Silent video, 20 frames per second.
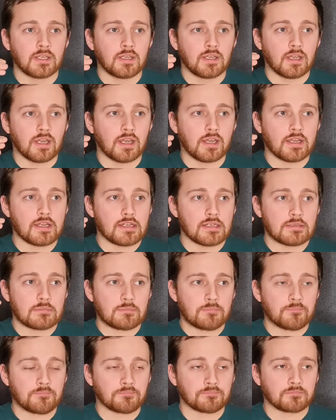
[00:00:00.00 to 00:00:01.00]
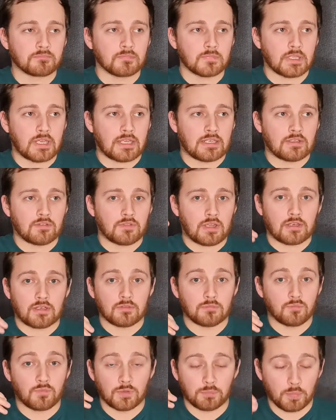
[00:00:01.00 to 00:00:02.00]
But
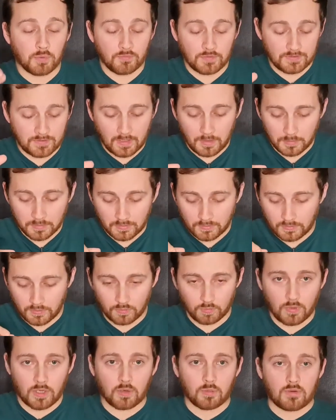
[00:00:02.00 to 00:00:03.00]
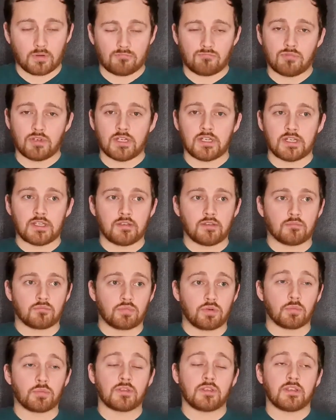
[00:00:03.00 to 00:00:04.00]
the sourness as well really
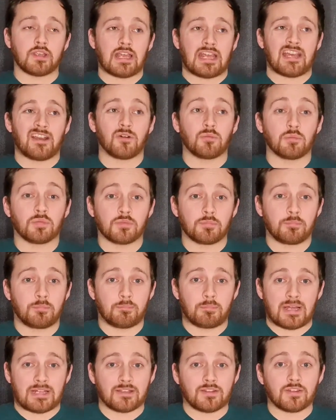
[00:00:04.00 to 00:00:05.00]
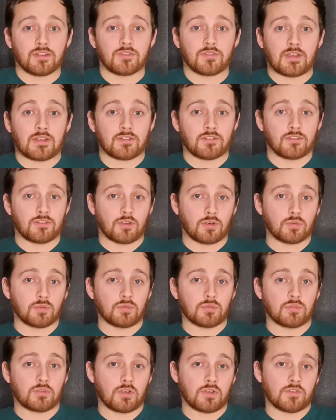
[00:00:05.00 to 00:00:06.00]
probably helps balance that salt
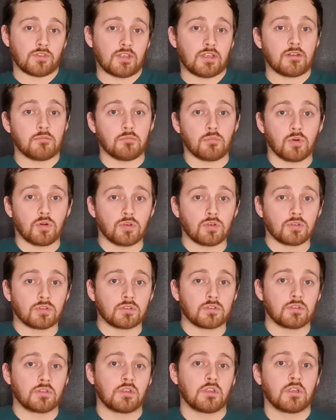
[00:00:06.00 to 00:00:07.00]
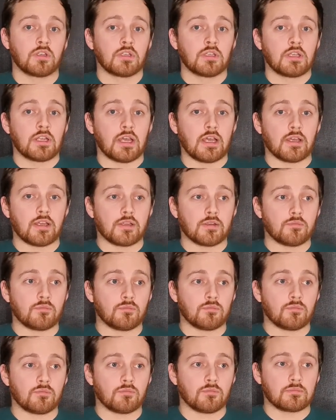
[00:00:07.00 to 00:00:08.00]
content more
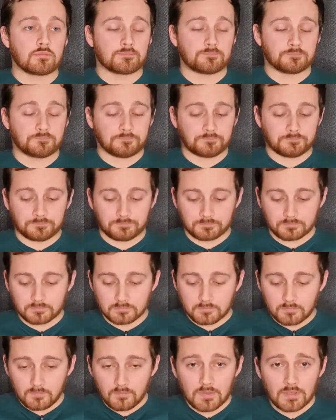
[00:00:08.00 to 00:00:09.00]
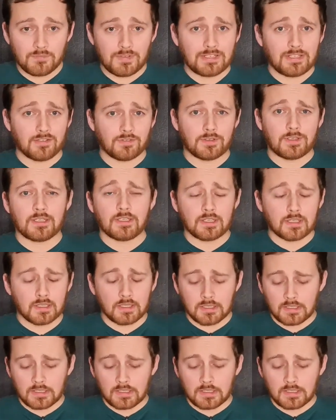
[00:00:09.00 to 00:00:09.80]
than you think.